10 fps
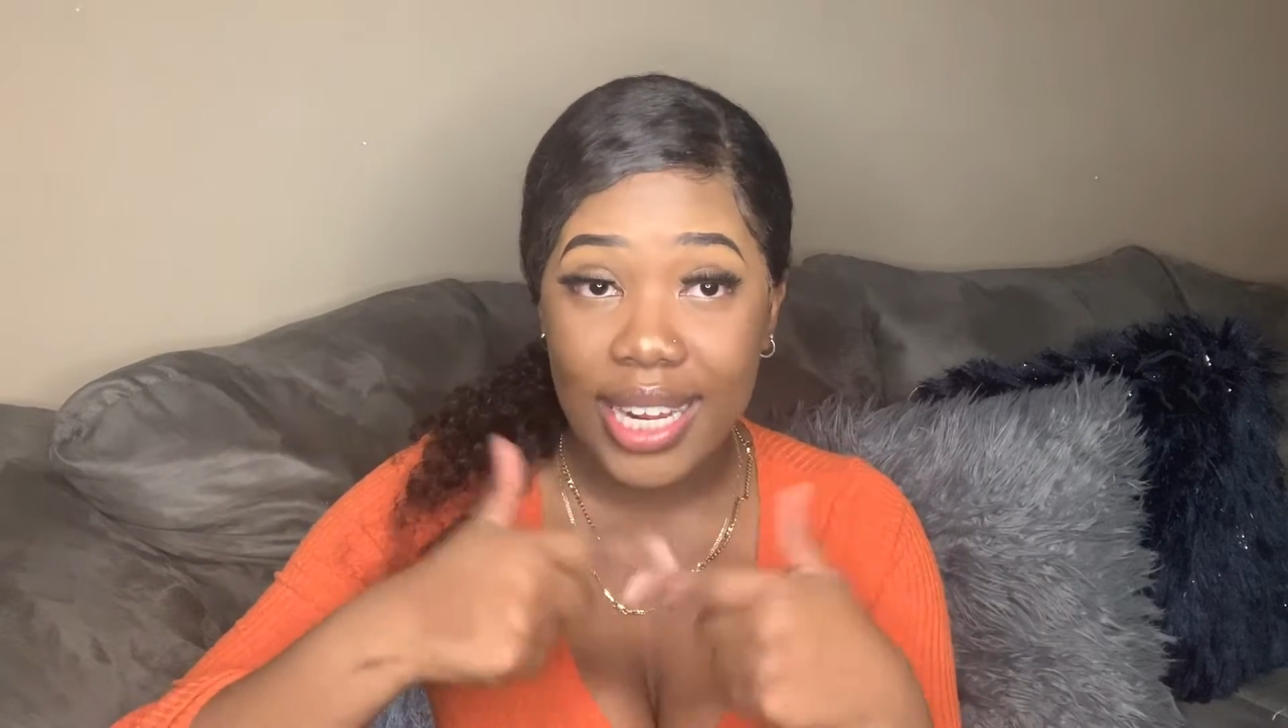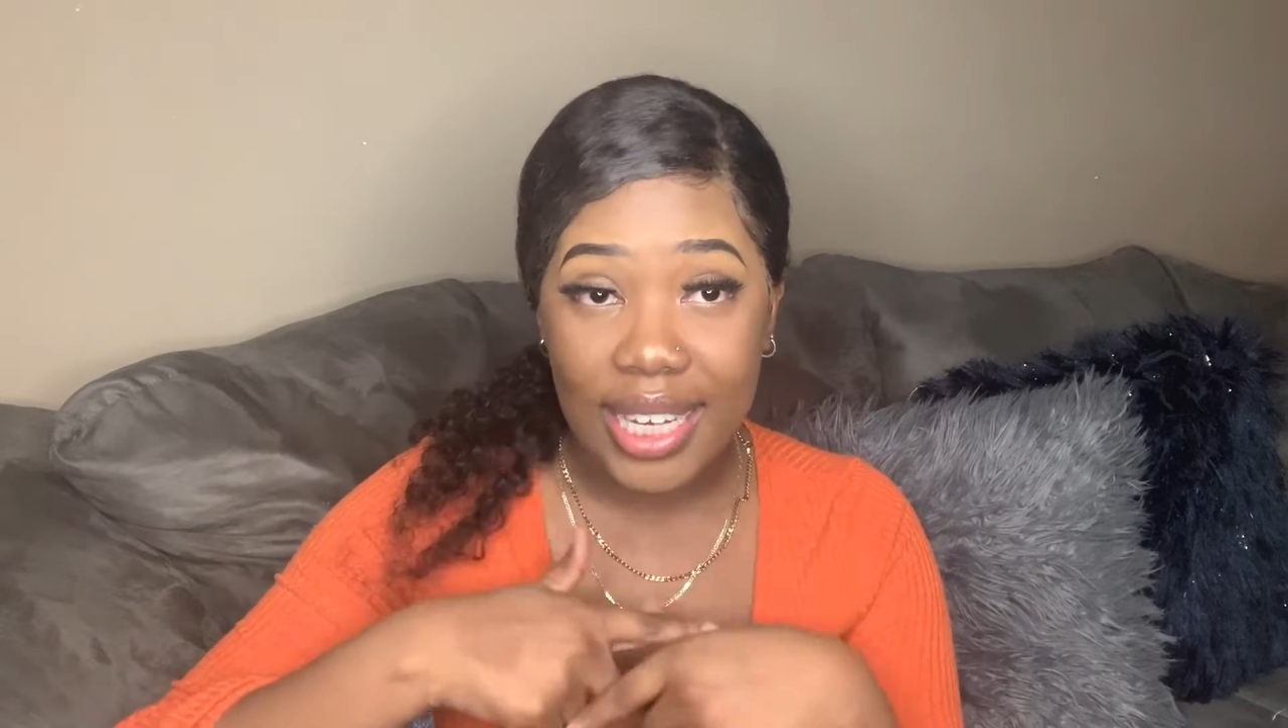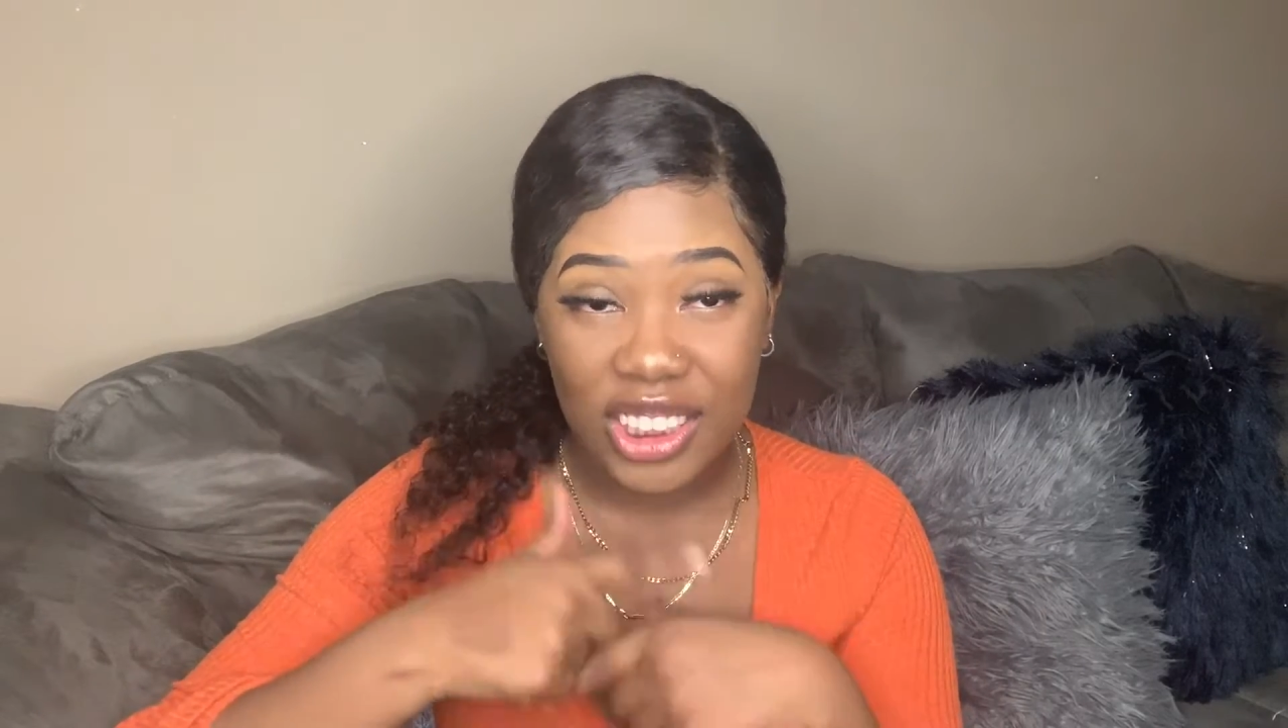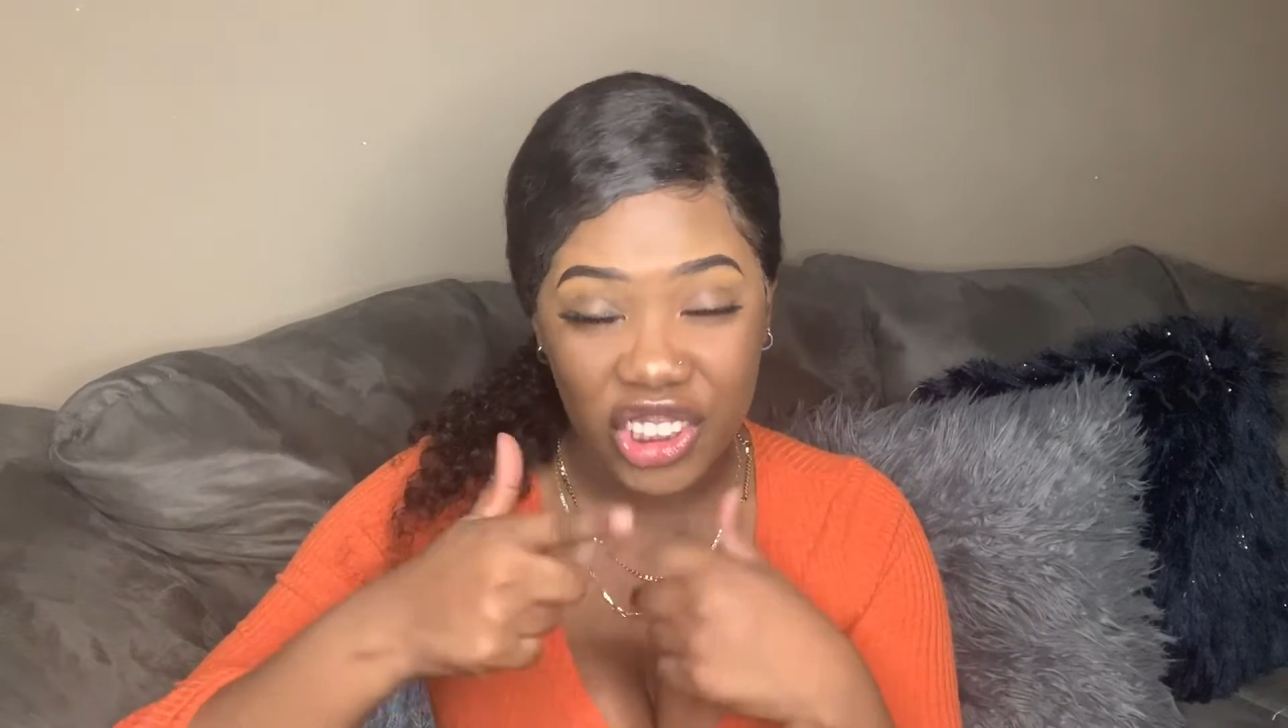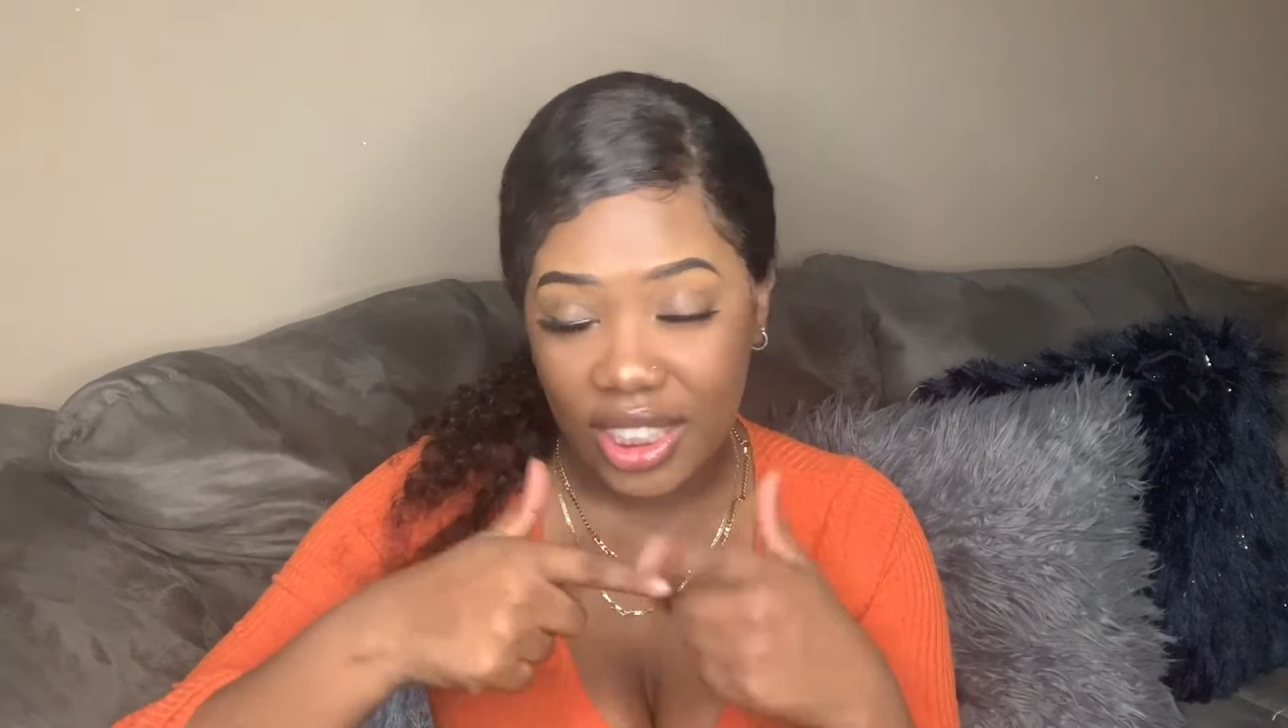
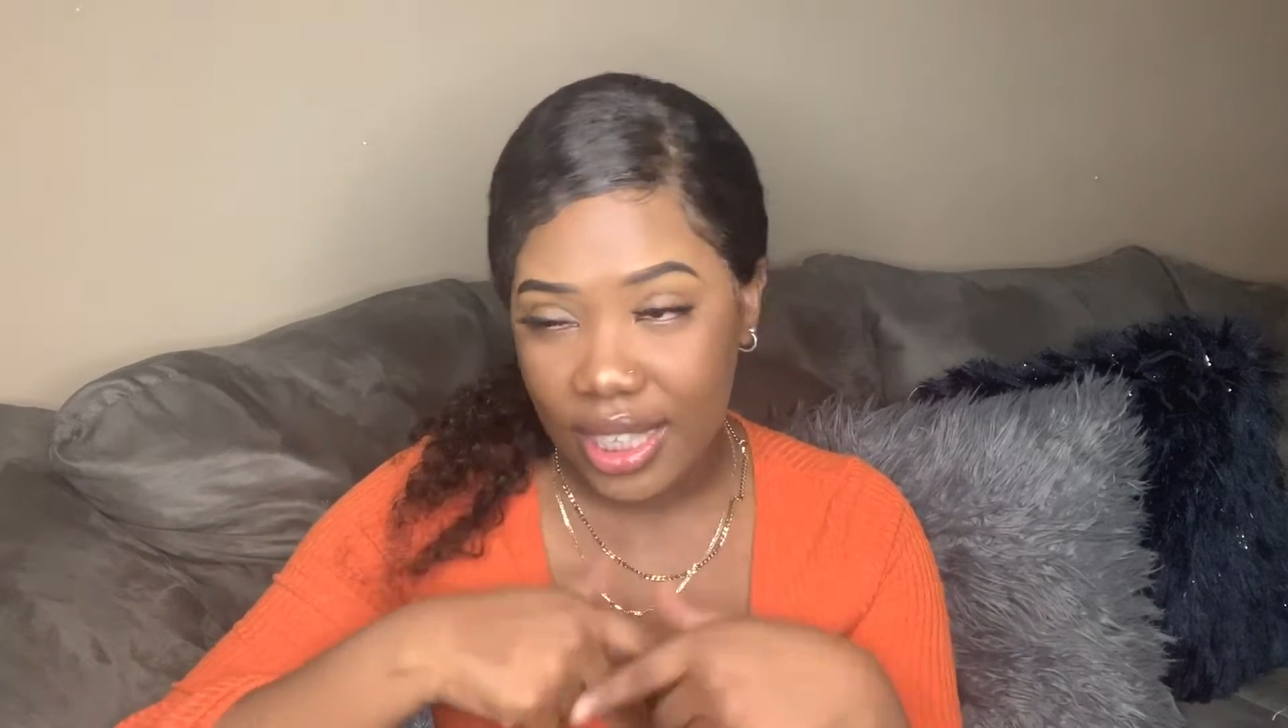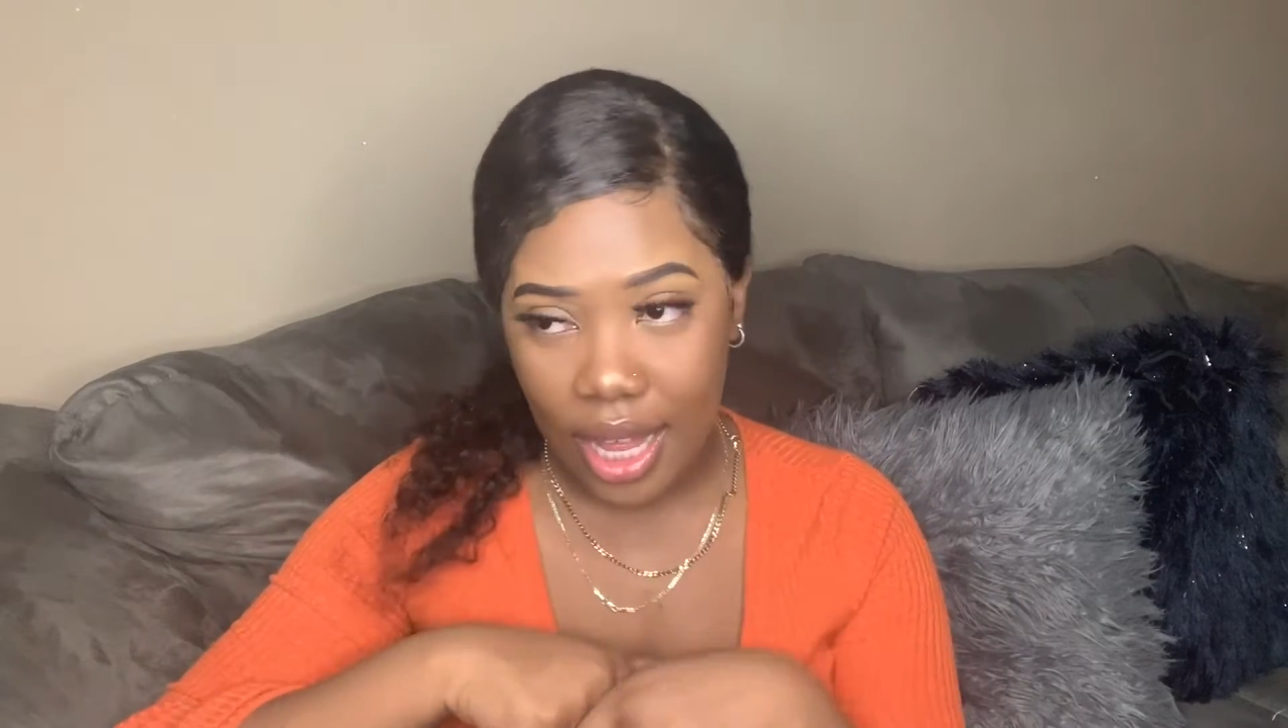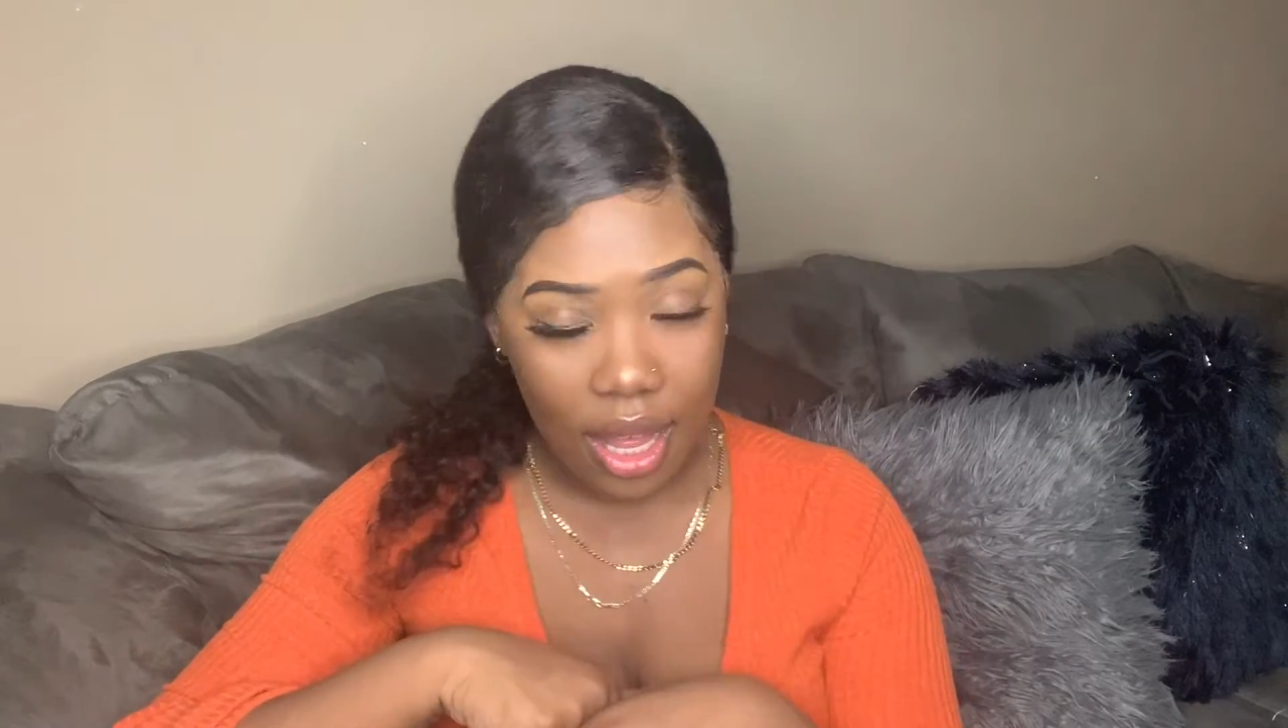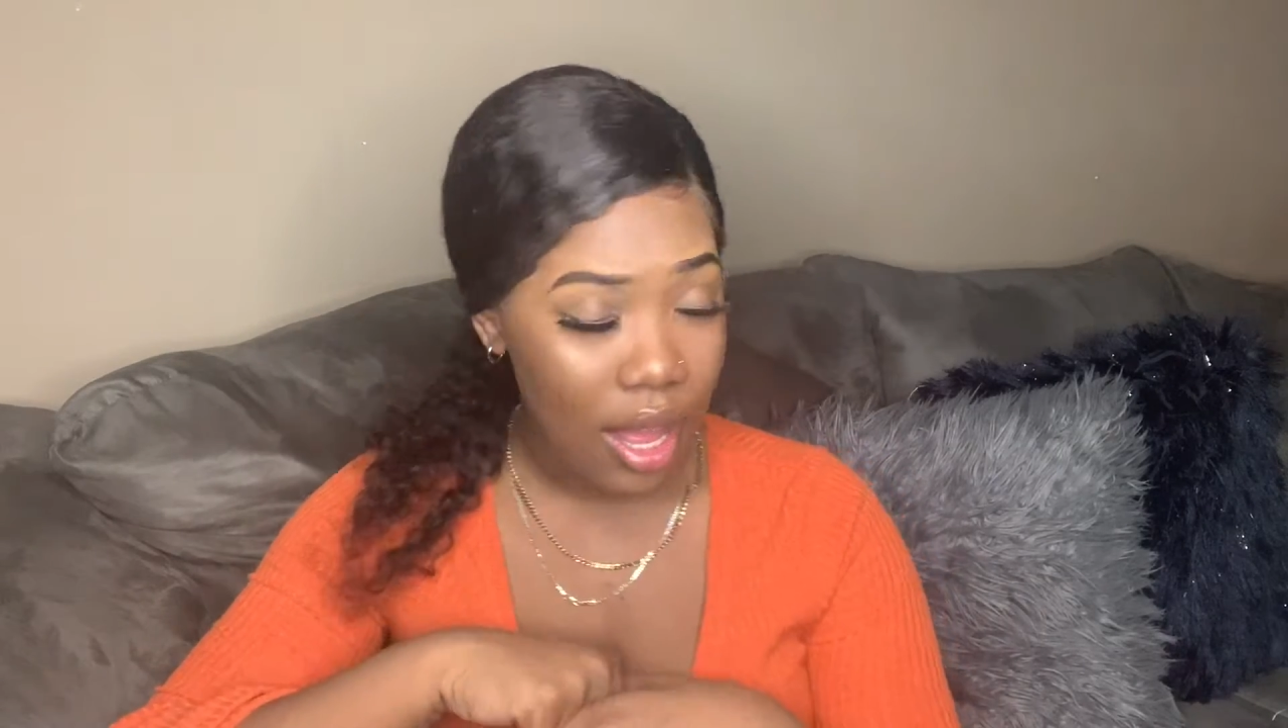guests and shit like that.